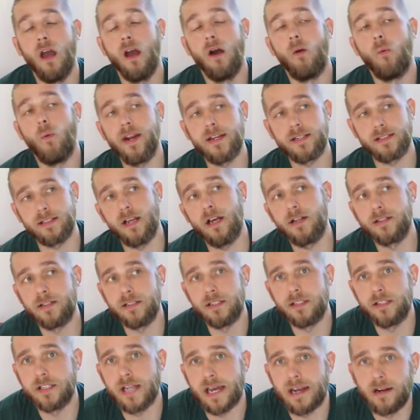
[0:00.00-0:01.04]
When I started
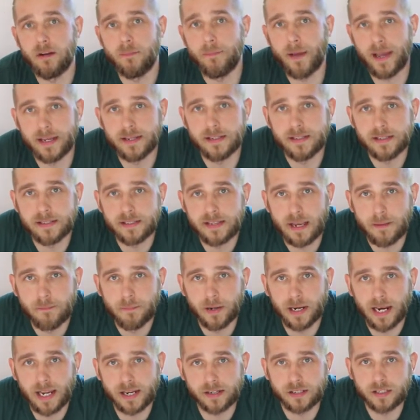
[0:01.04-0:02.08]
this channel back in
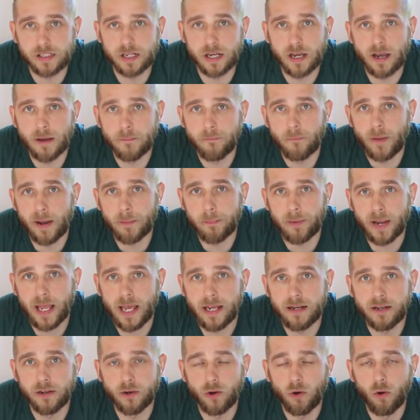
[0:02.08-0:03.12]
December last year, my
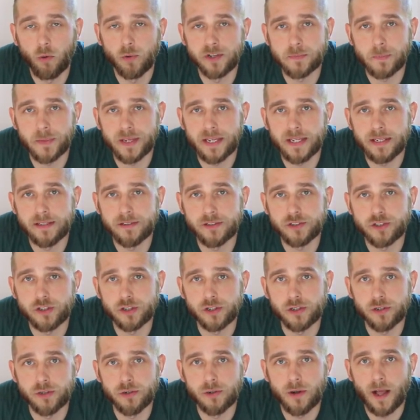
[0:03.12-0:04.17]
plan had always been
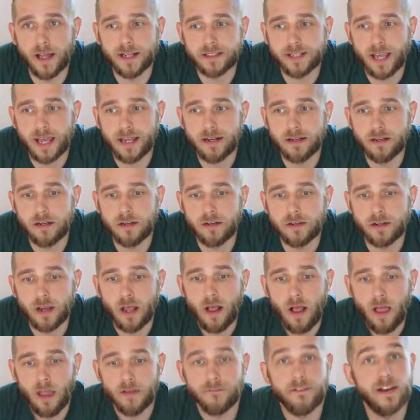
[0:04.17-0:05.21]
to attend
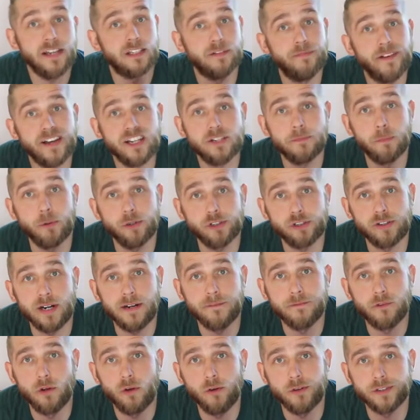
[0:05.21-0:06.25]
face-to-face
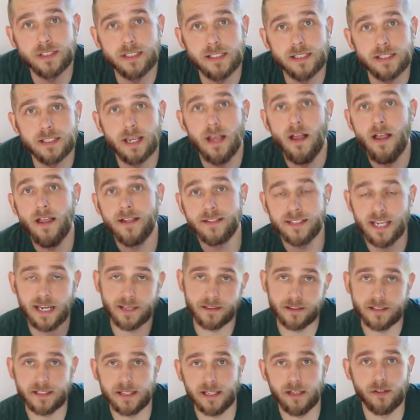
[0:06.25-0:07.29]
bushcraft courses,
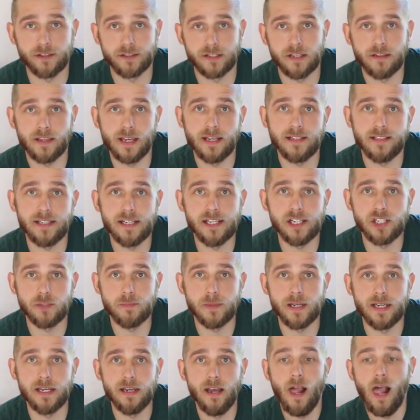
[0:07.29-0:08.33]
take the skills that they teach
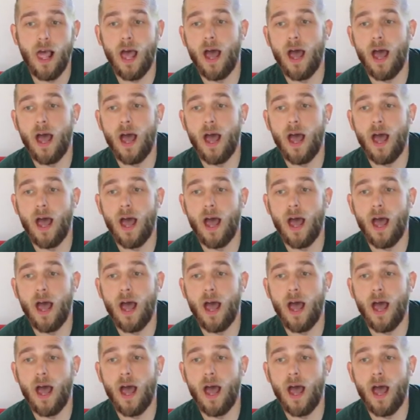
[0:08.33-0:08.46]
me,